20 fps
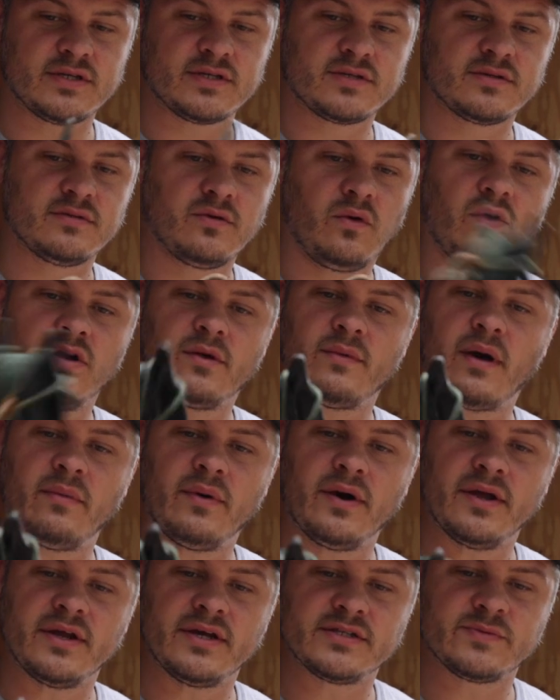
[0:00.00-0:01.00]
is one of my
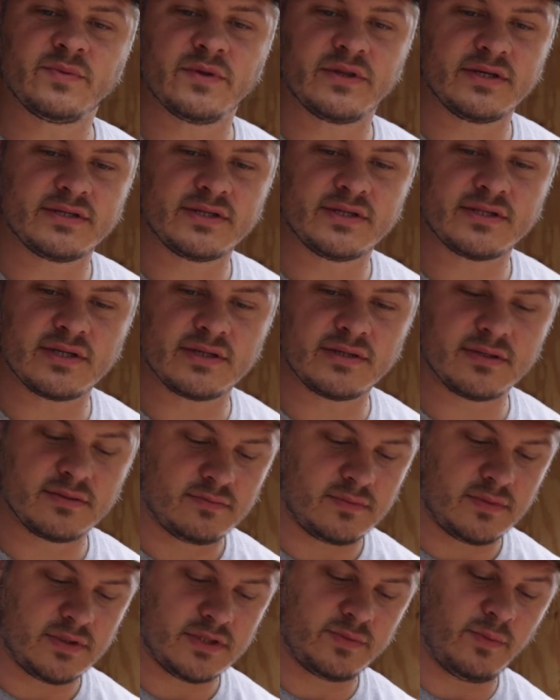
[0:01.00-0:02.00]
buddies, but this is a
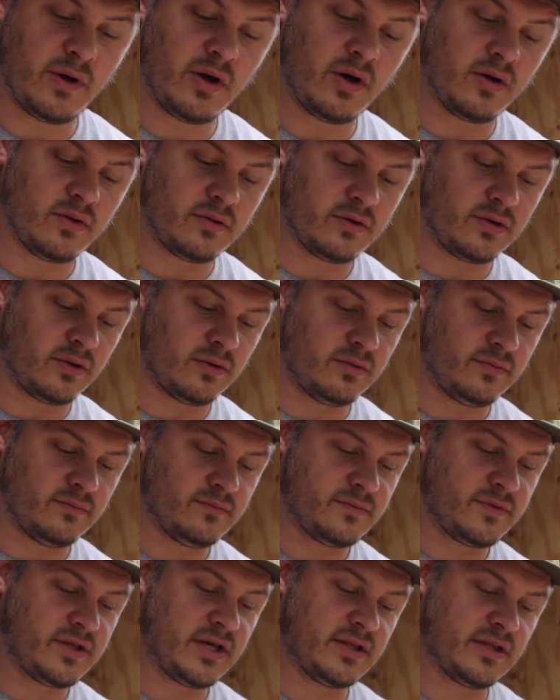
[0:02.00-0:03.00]
small little
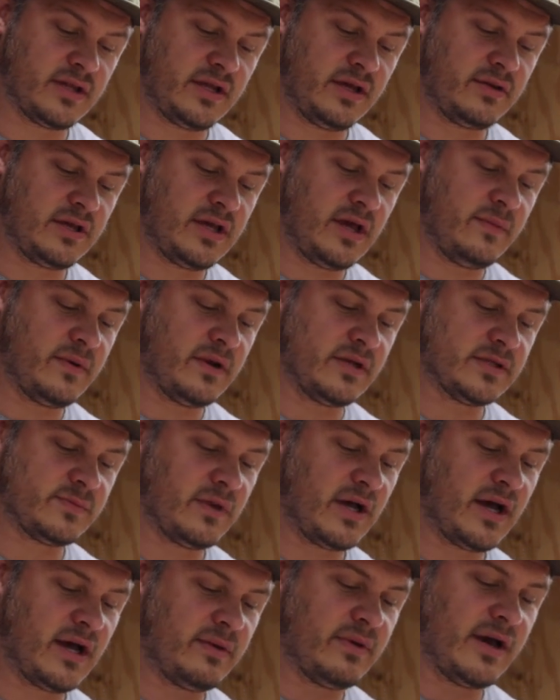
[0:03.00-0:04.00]
thing that he'd keep in his
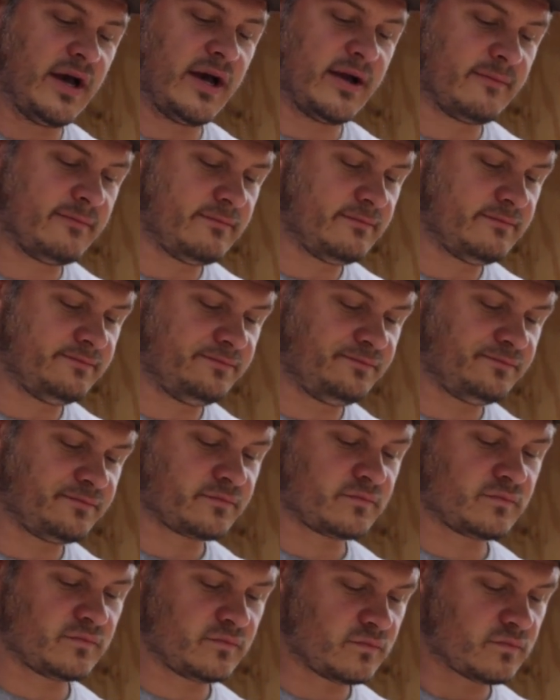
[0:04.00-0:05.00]
blind bag.
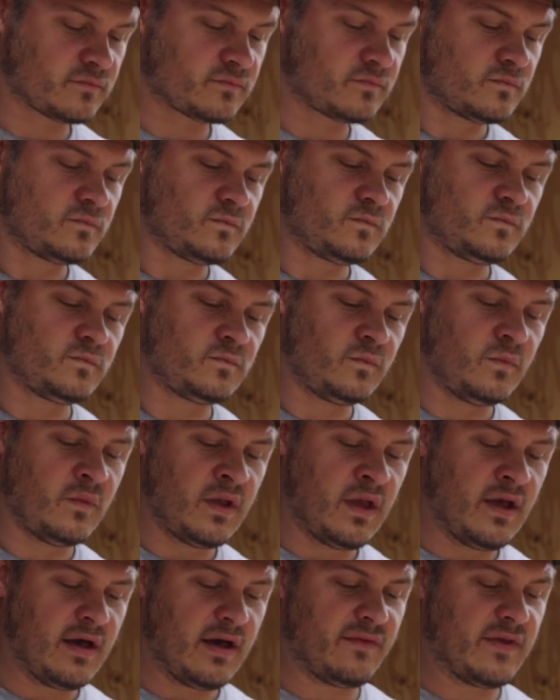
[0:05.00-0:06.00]
I
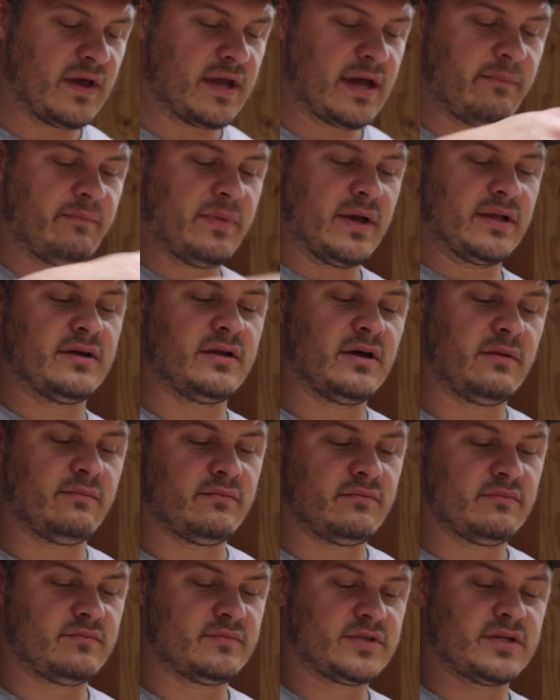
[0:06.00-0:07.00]
think I picked it up,
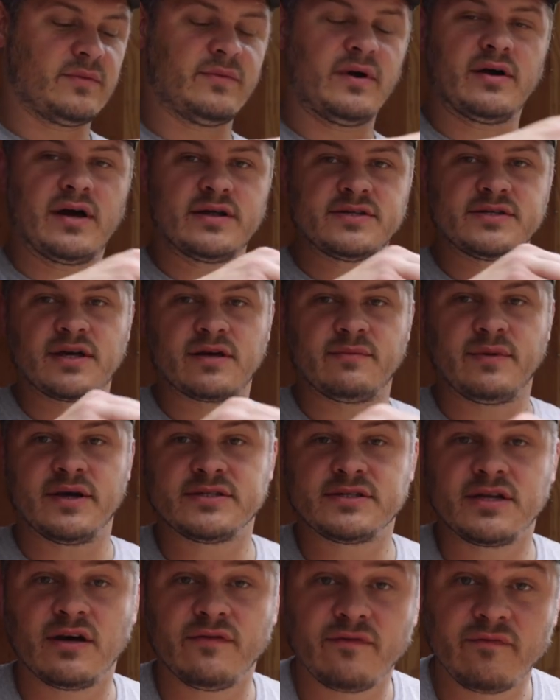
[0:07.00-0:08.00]
somehow got stuck in my
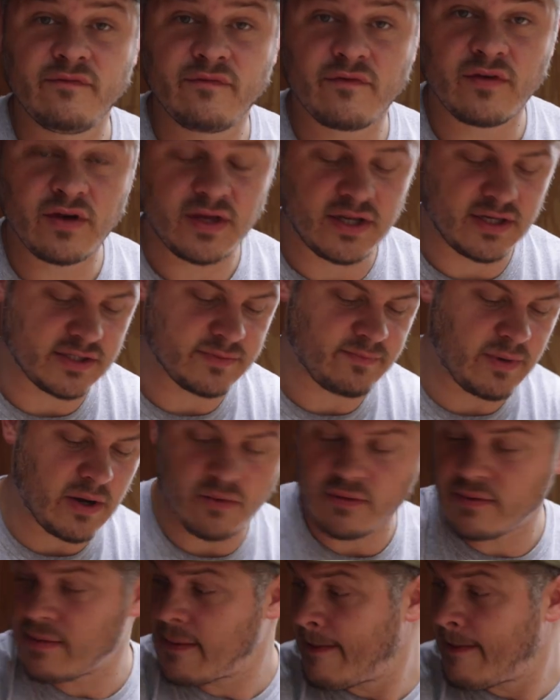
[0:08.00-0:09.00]
stuff in his boat.